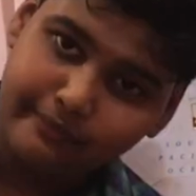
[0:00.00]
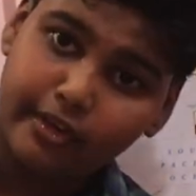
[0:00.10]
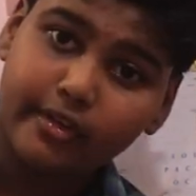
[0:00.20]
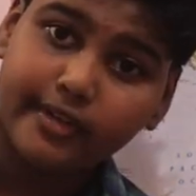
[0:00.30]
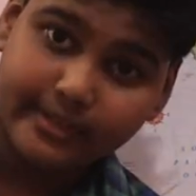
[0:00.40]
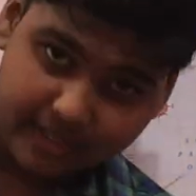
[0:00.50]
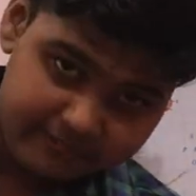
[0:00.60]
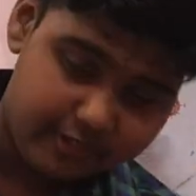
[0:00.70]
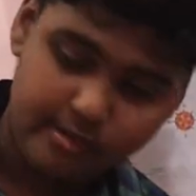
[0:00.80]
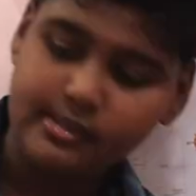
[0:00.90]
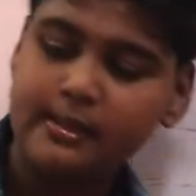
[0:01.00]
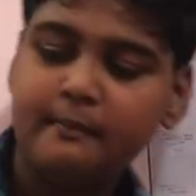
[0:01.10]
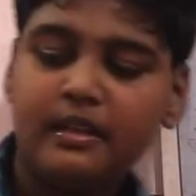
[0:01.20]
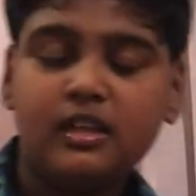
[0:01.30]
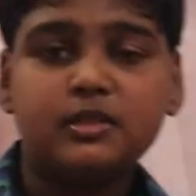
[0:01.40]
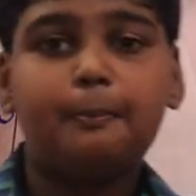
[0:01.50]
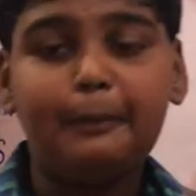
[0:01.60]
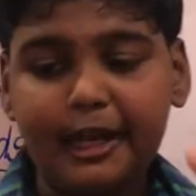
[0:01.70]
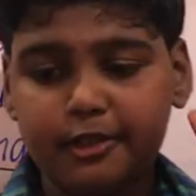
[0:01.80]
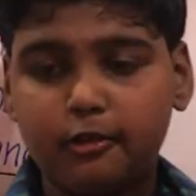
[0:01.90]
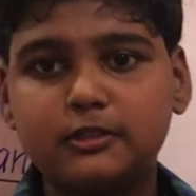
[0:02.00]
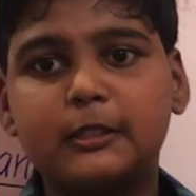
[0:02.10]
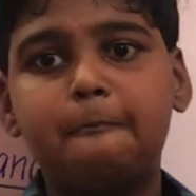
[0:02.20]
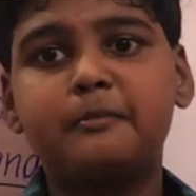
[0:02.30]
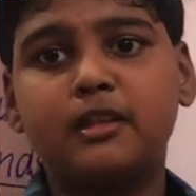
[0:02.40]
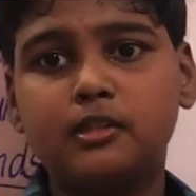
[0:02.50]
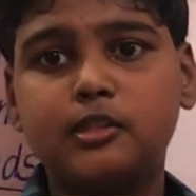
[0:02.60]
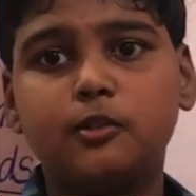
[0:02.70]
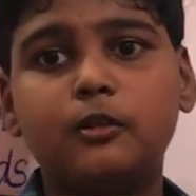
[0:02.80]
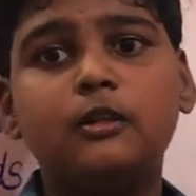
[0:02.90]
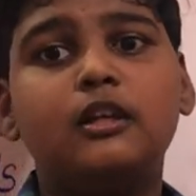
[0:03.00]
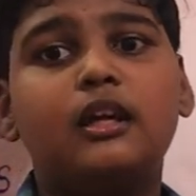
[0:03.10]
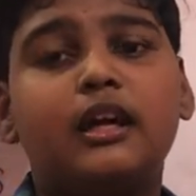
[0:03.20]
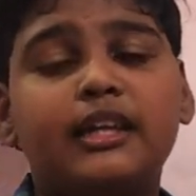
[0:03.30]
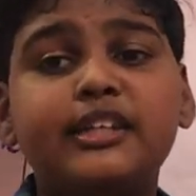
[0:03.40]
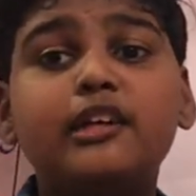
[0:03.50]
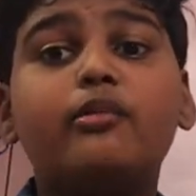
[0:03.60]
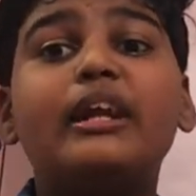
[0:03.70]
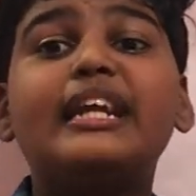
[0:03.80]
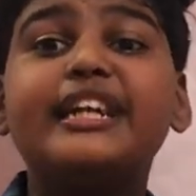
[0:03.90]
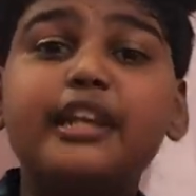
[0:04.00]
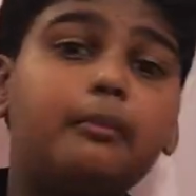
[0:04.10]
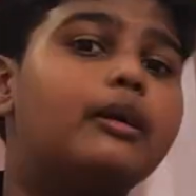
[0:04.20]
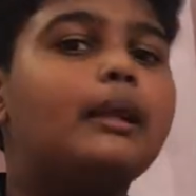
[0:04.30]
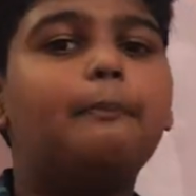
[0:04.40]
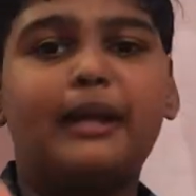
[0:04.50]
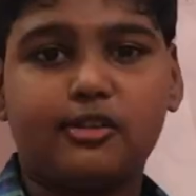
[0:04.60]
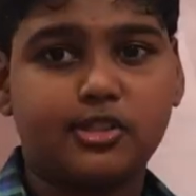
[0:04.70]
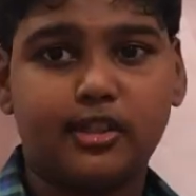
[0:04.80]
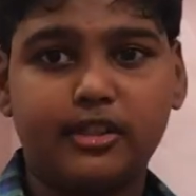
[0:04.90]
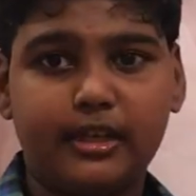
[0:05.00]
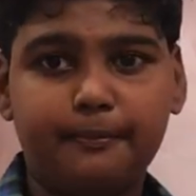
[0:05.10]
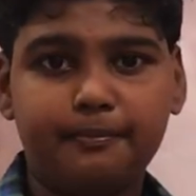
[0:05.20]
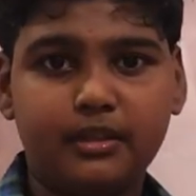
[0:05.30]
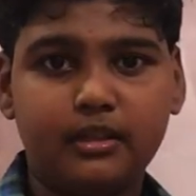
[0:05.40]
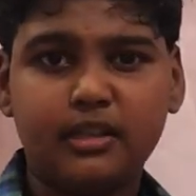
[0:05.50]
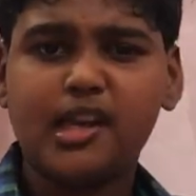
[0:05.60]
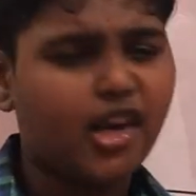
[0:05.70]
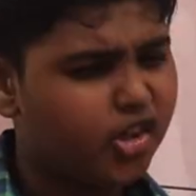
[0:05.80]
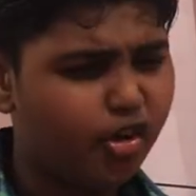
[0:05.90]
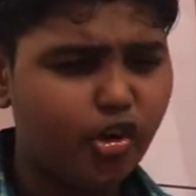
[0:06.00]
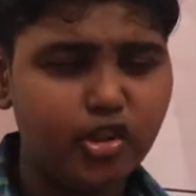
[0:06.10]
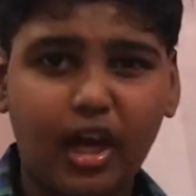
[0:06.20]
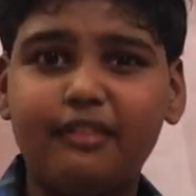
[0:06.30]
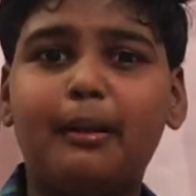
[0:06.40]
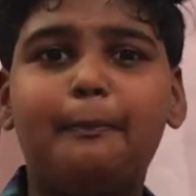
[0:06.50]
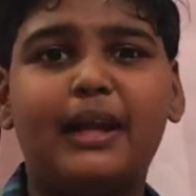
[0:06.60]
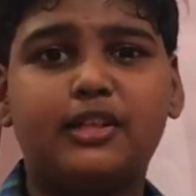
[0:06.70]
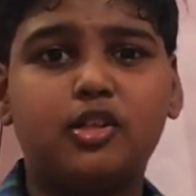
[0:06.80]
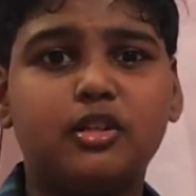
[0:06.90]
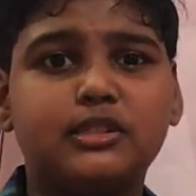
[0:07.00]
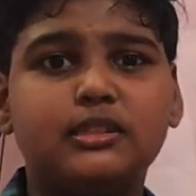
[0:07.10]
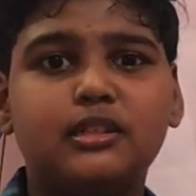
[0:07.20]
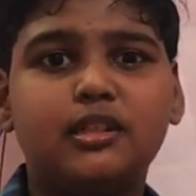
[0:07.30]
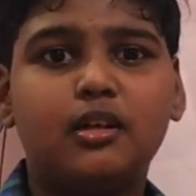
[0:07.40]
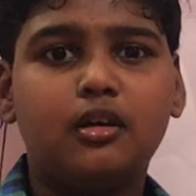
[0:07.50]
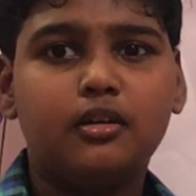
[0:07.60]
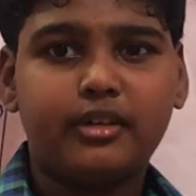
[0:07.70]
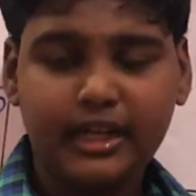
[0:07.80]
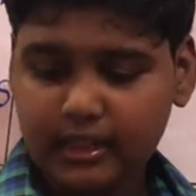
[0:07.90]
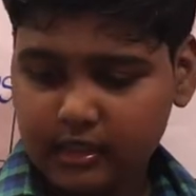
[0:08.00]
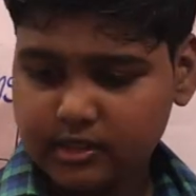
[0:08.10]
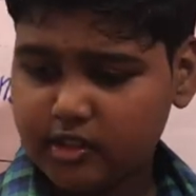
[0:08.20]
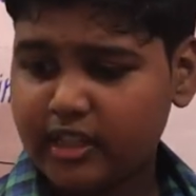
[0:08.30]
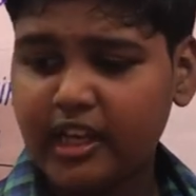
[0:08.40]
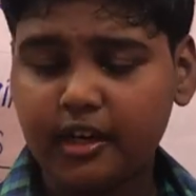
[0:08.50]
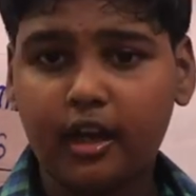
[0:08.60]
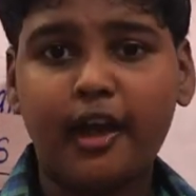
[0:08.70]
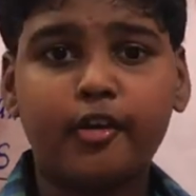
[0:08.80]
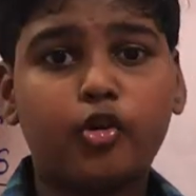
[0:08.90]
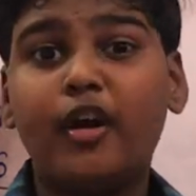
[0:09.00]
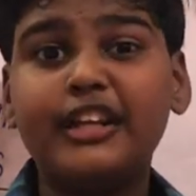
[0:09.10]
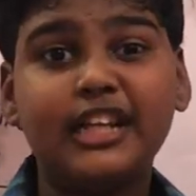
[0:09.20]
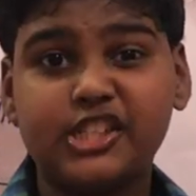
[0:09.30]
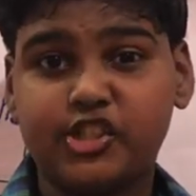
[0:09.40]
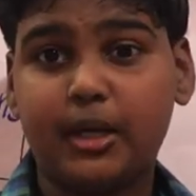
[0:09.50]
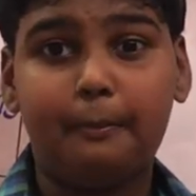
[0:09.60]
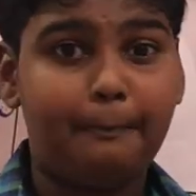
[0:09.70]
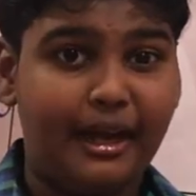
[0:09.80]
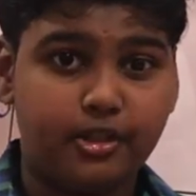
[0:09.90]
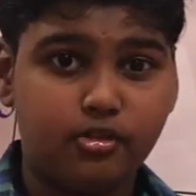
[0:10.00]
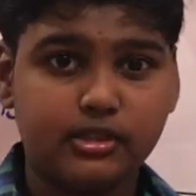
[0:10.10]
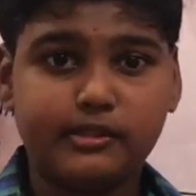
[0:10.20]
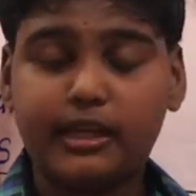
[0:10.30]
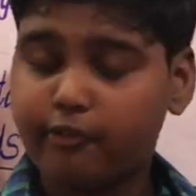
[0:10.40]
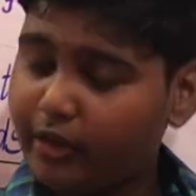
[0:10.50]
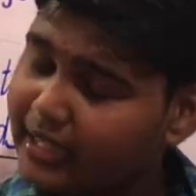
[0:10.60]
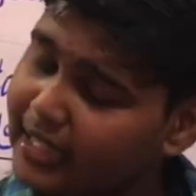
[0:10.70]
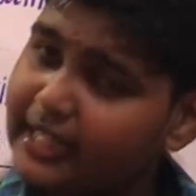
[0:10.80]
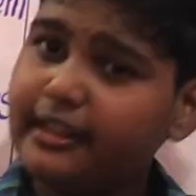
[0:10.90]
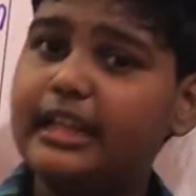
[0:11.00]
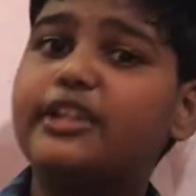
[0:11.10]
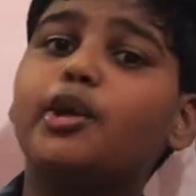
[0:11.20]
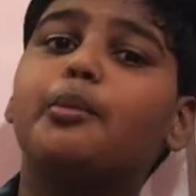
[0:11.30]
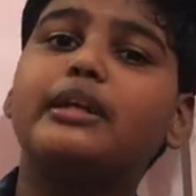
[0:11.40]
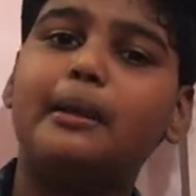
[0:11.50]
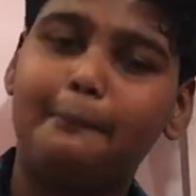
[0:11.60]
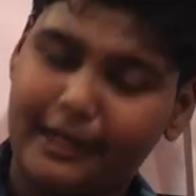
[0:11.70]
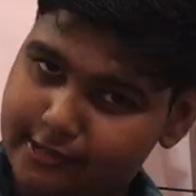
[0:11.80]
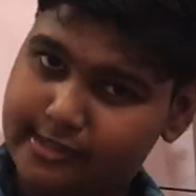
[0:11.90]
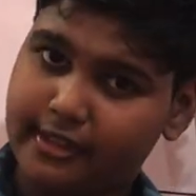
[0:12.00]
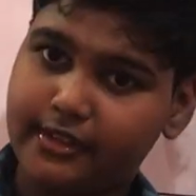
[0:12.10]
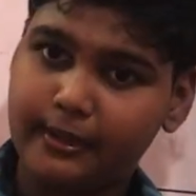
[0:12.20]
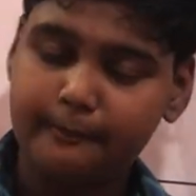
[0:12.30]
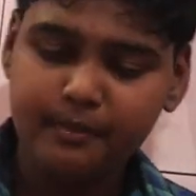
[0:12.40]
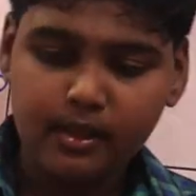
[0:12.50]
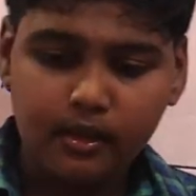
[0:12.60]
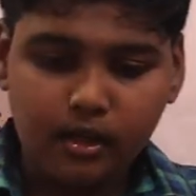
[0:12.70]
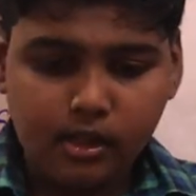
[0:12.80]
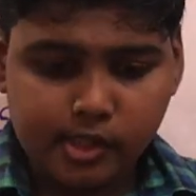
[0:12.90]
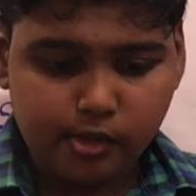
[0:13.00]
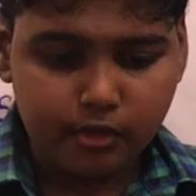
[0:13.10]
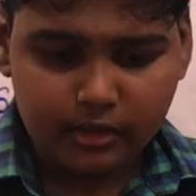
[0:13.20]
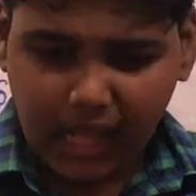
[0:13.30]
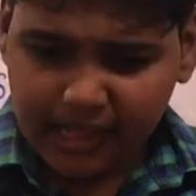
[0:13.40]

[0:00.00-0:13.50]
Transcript: We don't need to confuse. So plateaus. So here only intermountain plateaus are there. There are no lava plateaus, right? So there are continental plateaus. There only intermountain plateaus are there. So